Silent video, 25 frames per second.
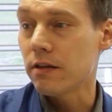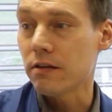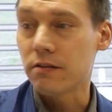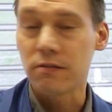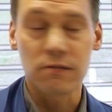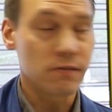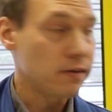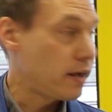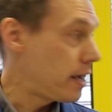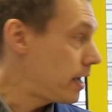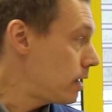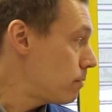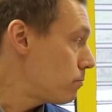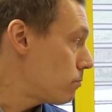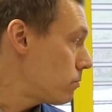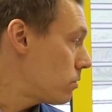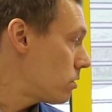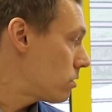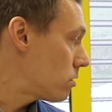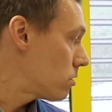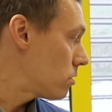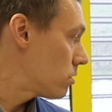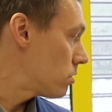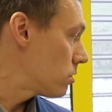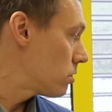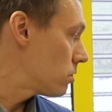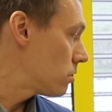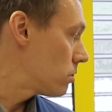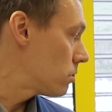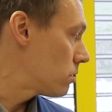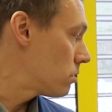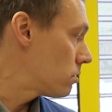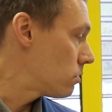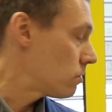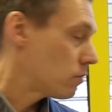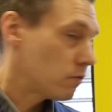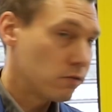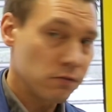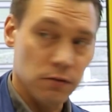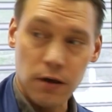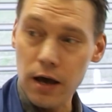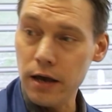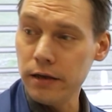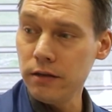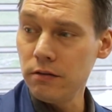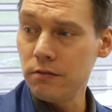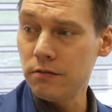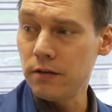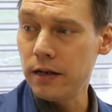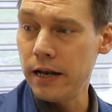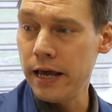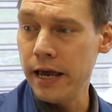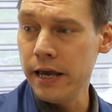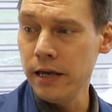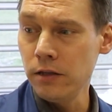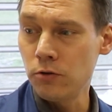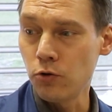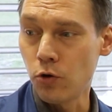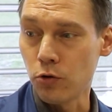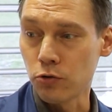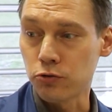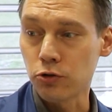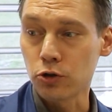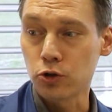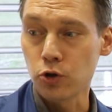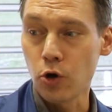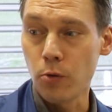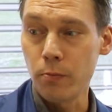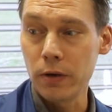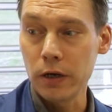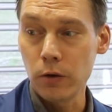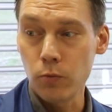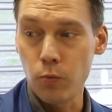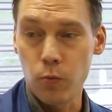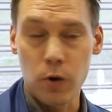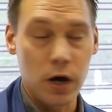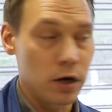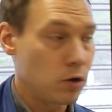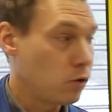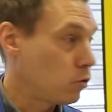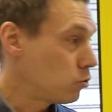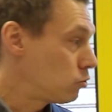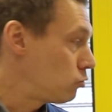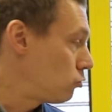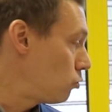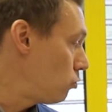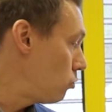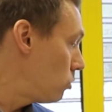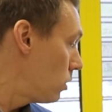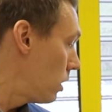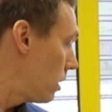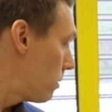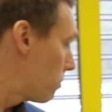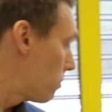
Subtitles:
the same size lathe, also Chauvelin 102,